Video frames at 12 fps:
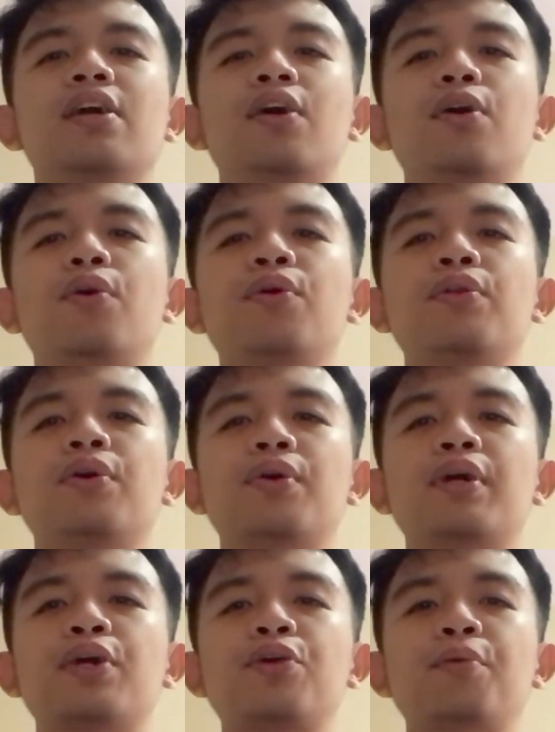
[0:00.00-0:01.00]
Although
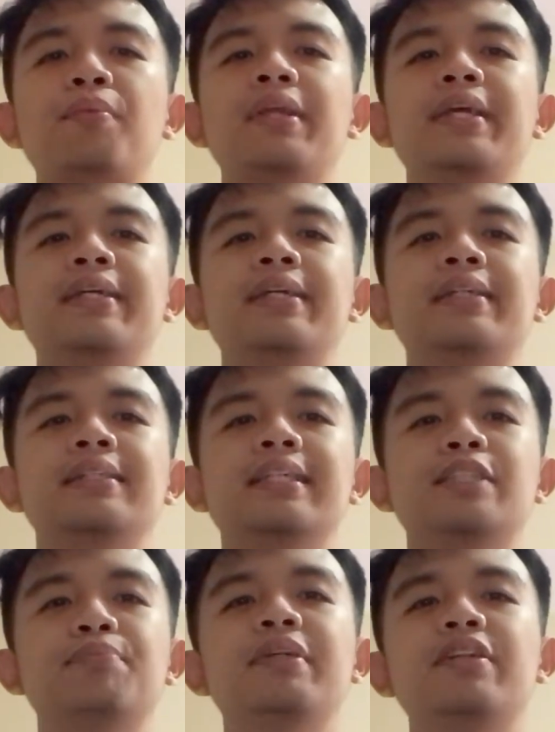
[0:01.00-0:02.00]
a group leader
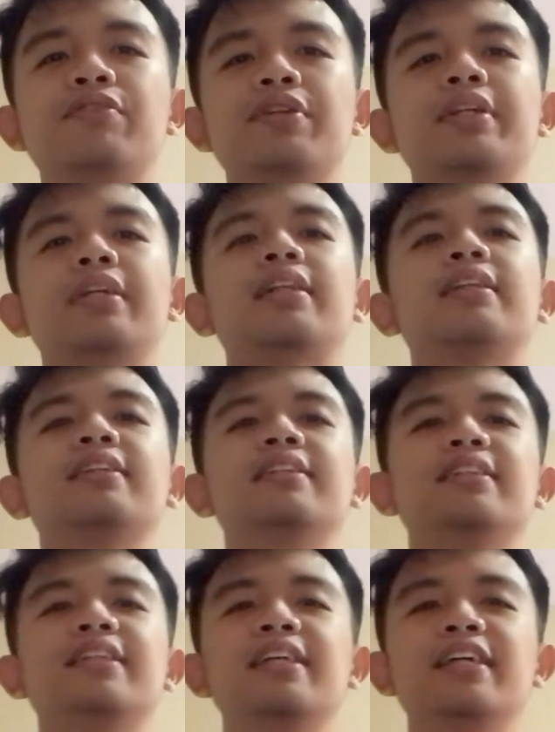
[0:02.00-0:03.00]
is beneficial,
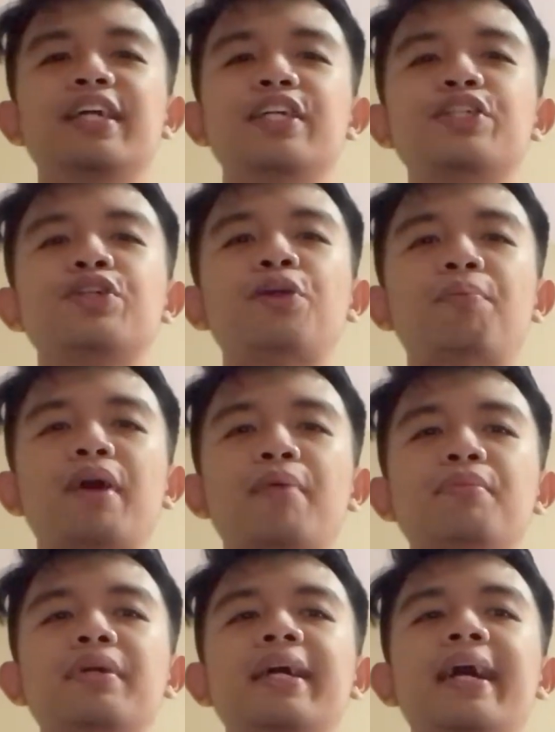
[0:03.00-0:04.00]
each group
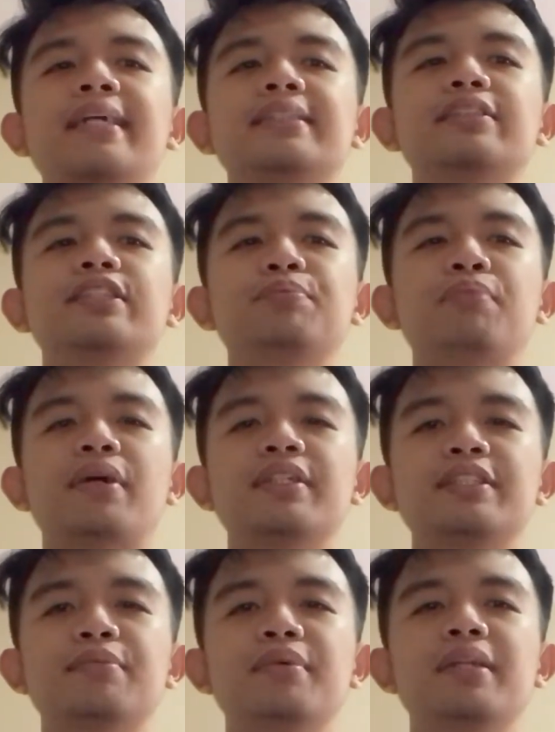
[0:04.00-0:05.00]
member has a
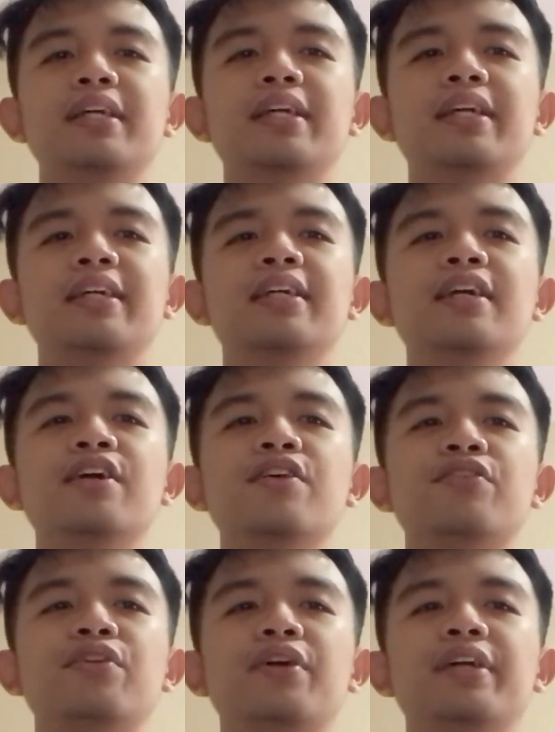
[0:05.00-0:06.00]
responsibility
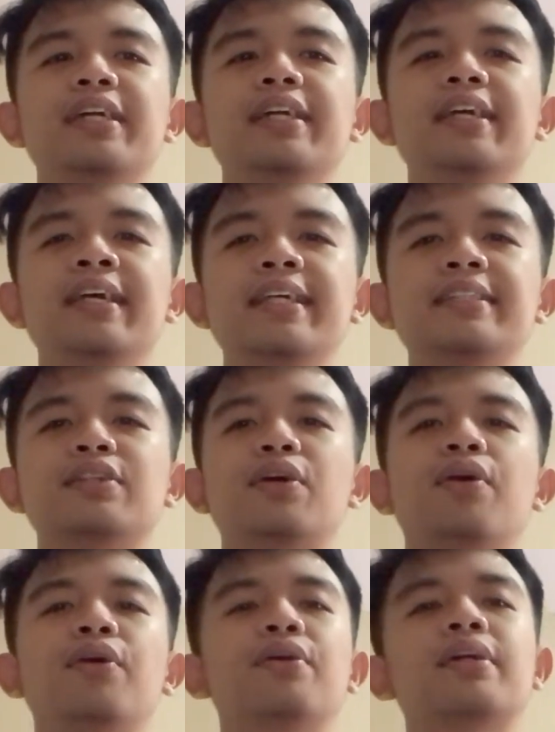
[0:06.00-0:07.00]
for his
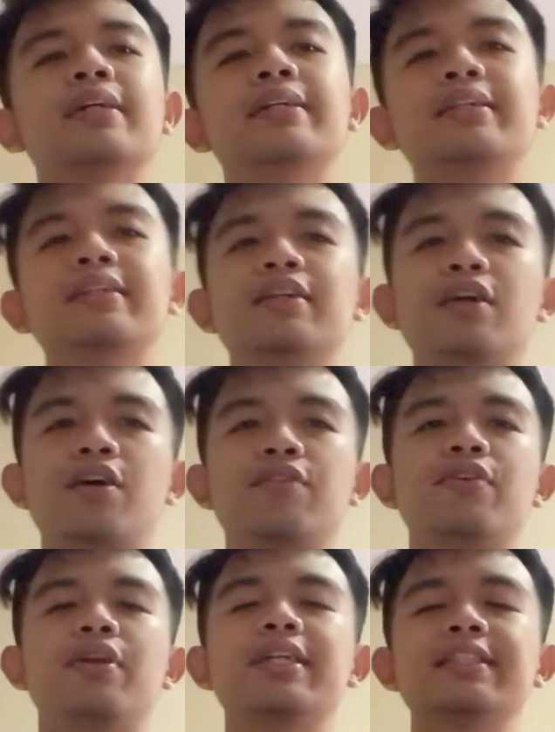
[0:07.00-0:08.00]
or her
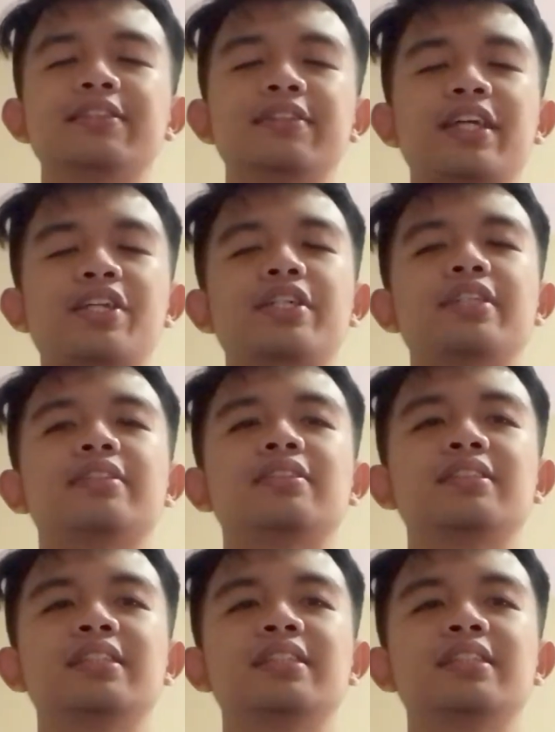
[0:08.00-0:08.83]
overall interactions.